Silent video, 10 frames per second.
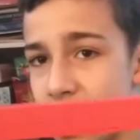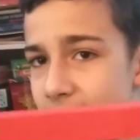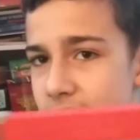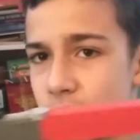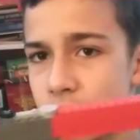
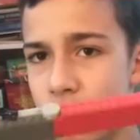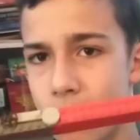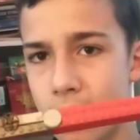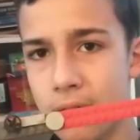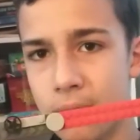I just don't know
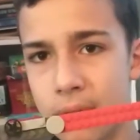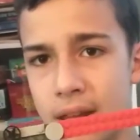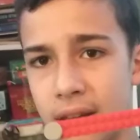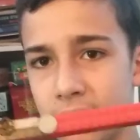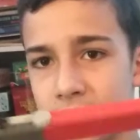where it
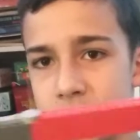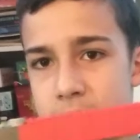went.